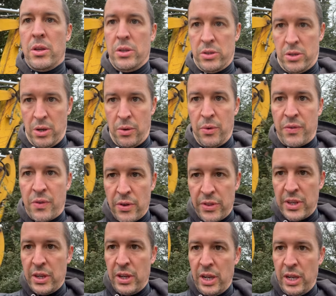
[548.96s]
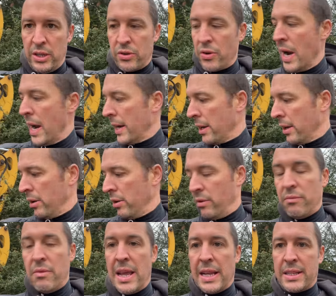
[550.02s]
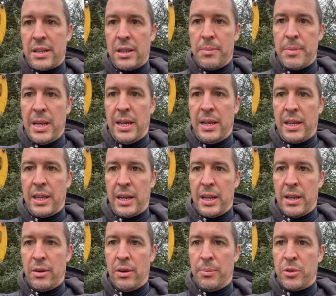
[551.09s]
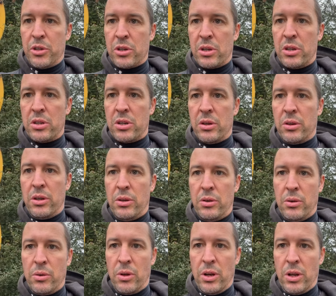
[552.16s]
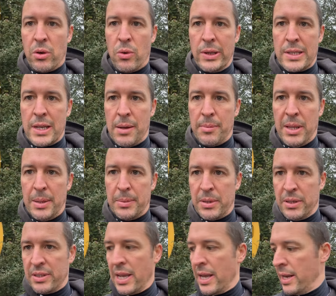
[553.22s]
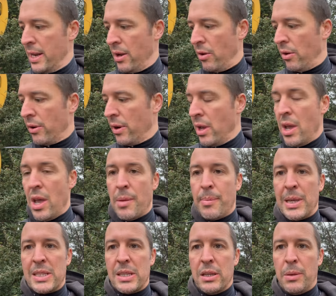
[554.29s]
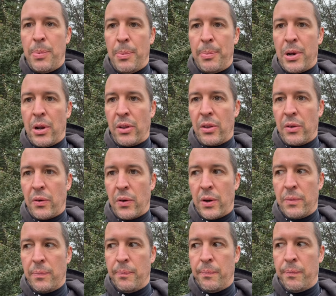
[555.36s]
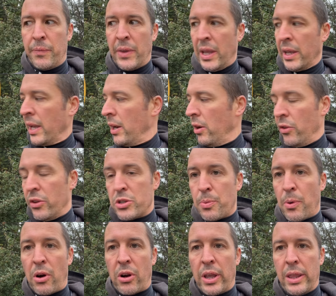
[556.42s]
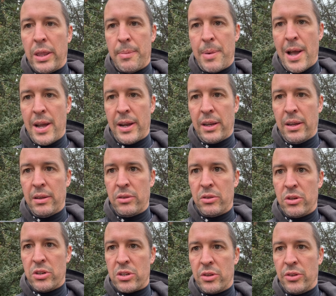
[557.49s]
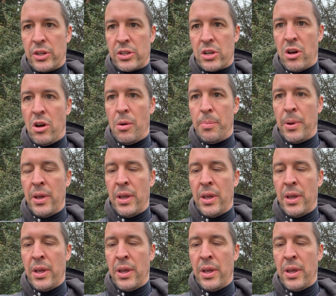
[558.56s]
So we've got the track next to the Mini Digger now. I'm just going to show you in a quick time lapse as getting it on. Basically you pop it on at the front, get it on the sprocket at the back, just on the top,